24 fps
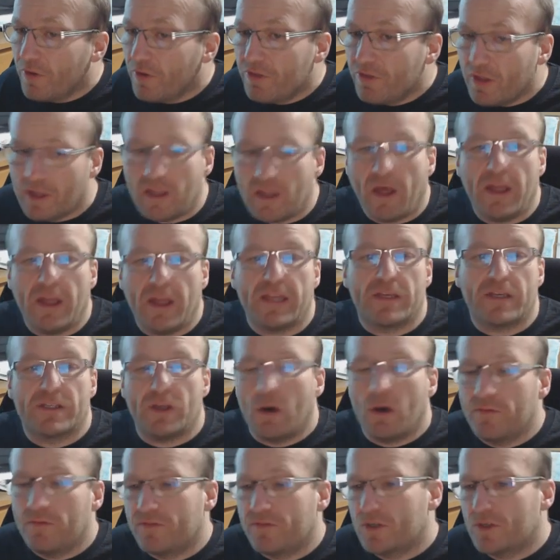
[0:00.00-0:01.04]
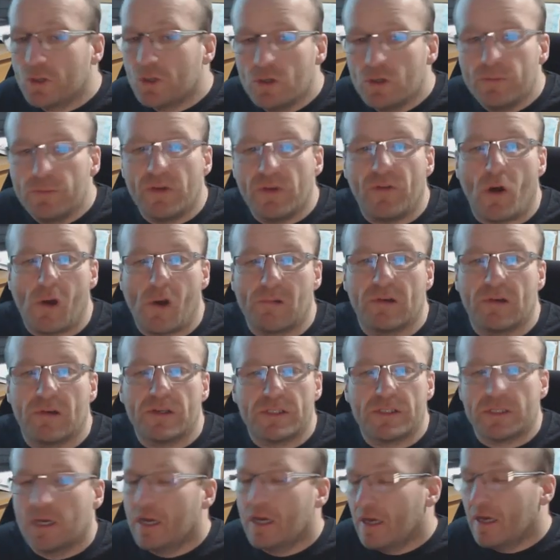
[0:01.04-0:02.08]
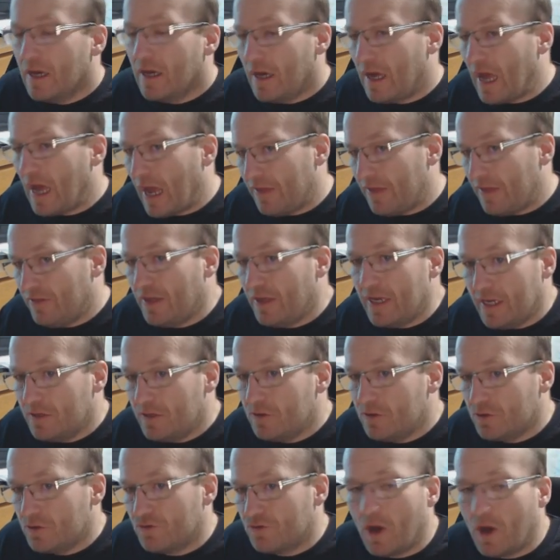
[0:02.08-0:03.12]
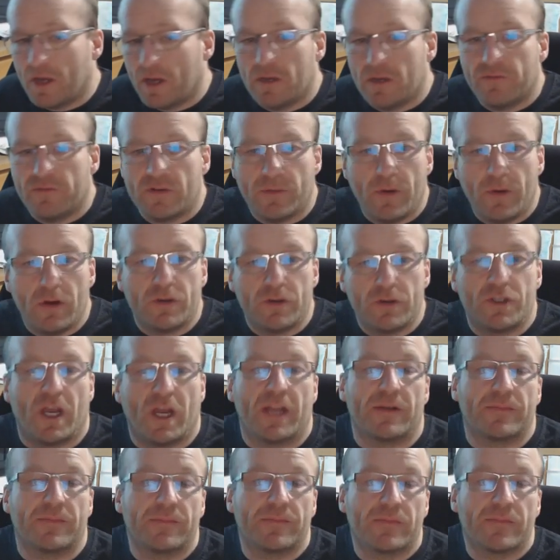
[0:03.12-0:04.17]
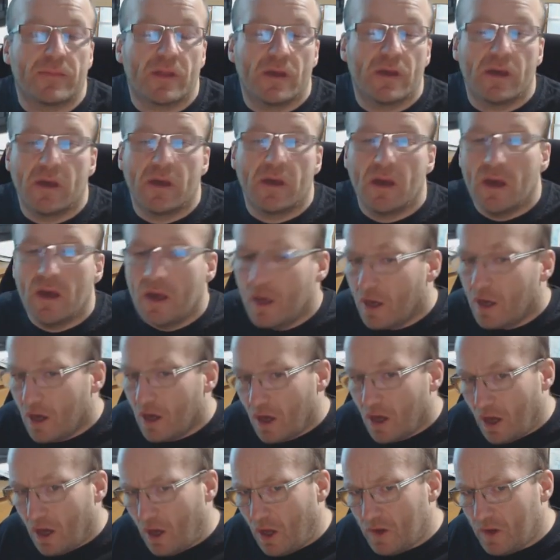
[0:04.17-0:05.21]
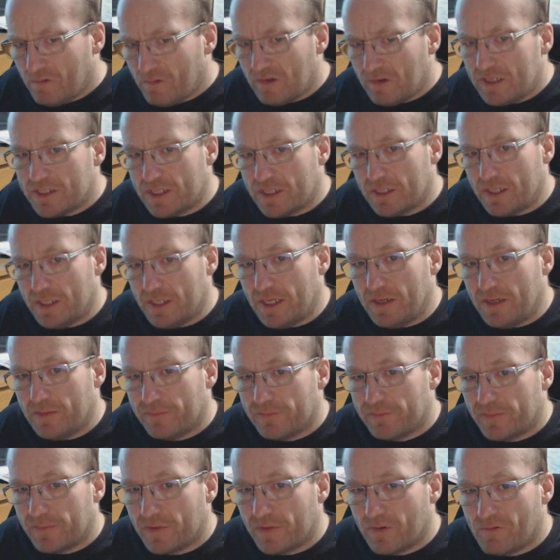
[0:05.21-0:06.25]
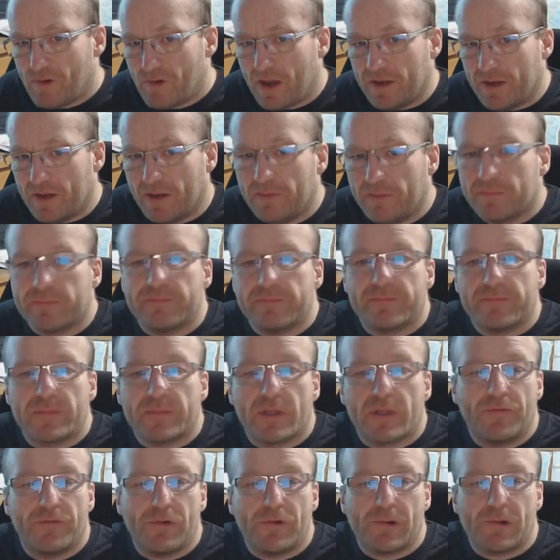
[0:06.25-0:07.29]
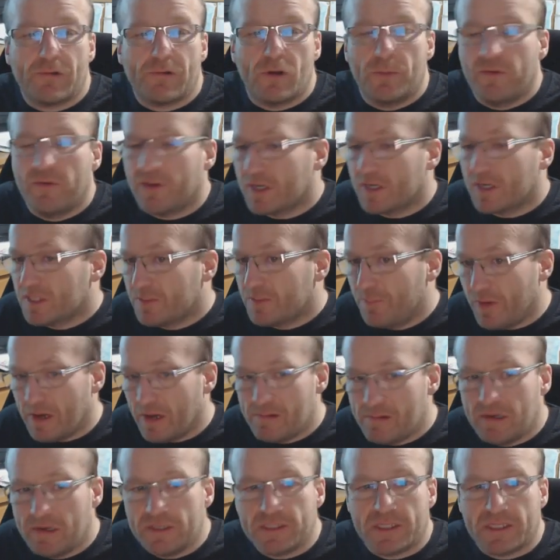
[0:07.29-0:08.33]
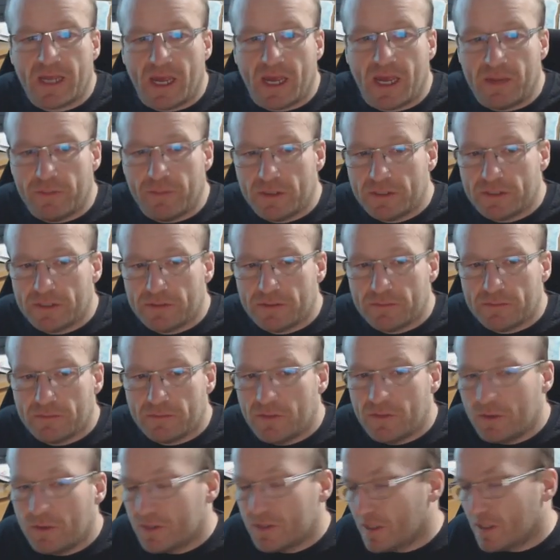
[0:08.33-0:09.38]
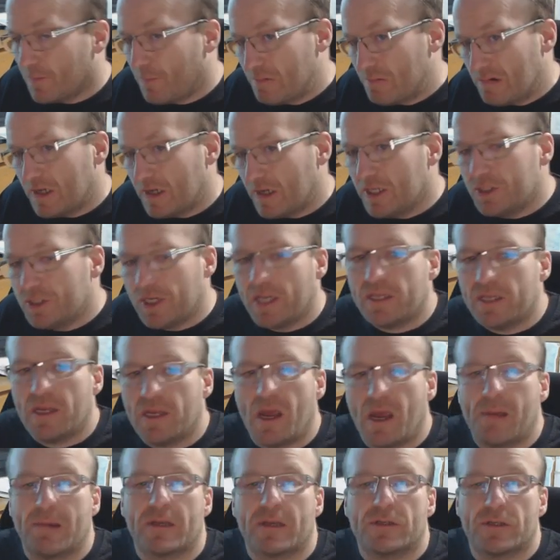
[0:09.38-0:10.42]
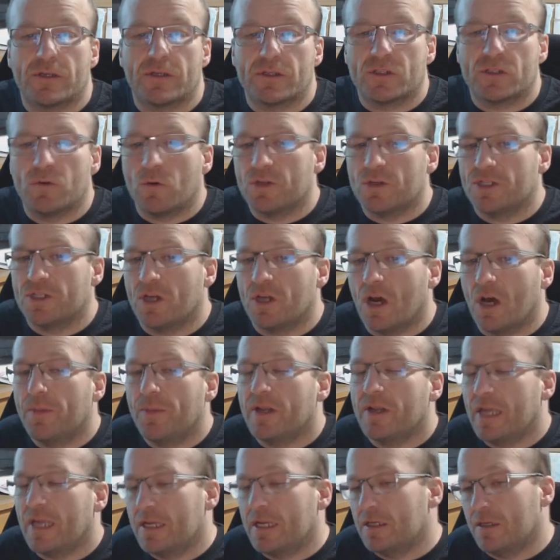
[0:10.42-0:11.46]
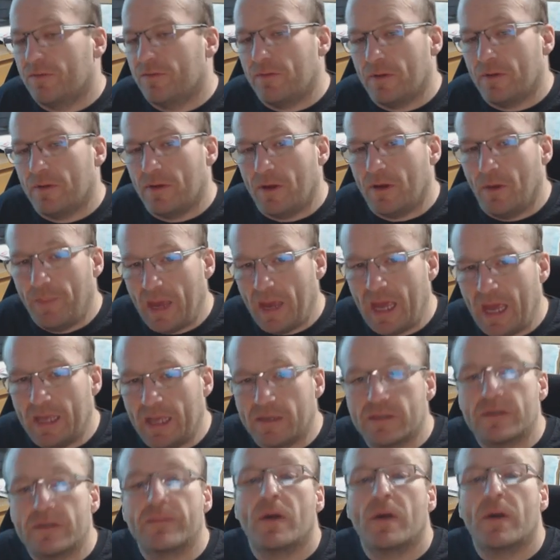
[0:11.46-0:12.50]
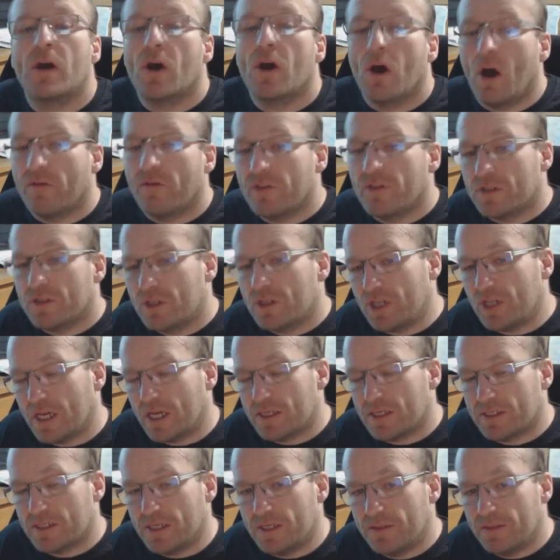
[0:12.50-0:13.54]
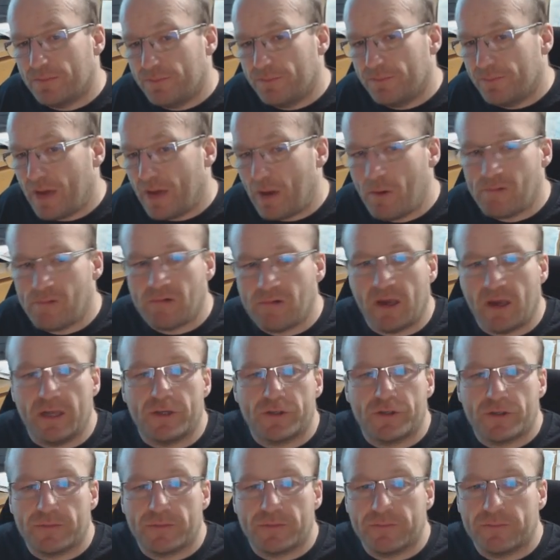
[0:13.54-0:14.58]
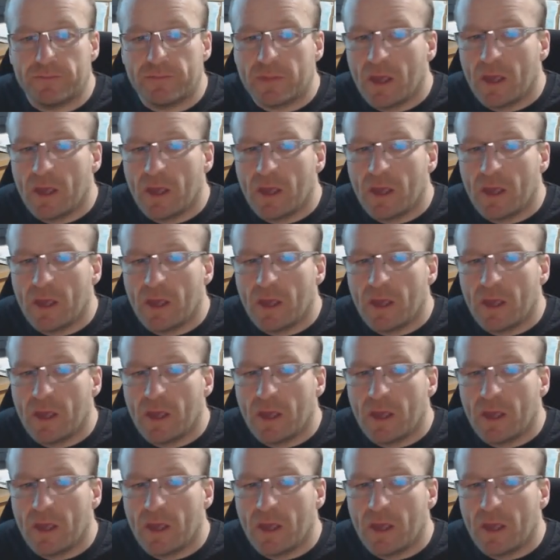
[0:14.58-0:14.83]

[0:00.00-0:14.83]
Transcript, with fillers: with the likes of Tomb of Horrors and the Hidden Shrine of Tamoachan. I recently ran it for a group of experienced gamers using pre-gen characters towards the upper end, of, upper end of the suggested power range.